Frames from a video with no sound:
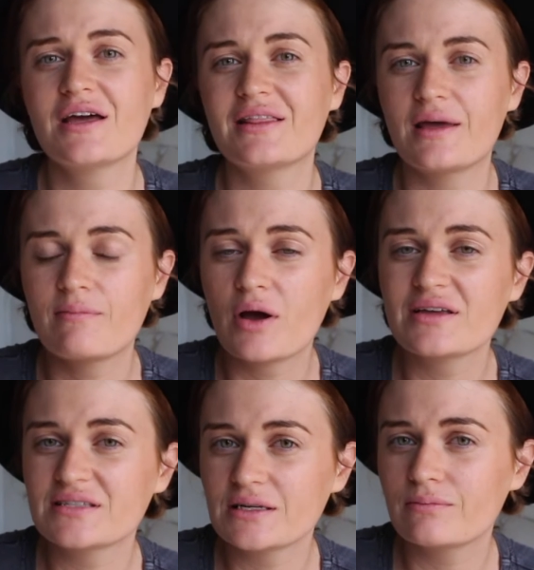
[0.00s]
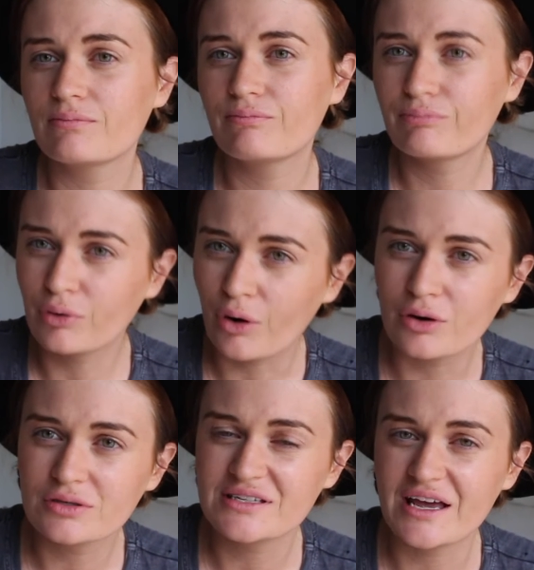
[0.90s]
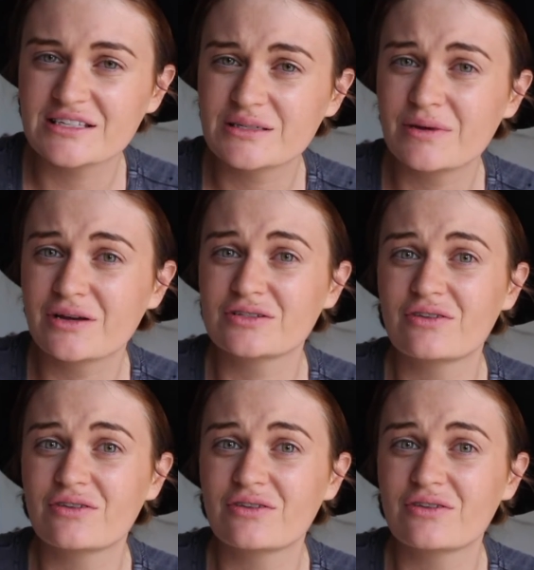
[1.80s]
they're mostly processed because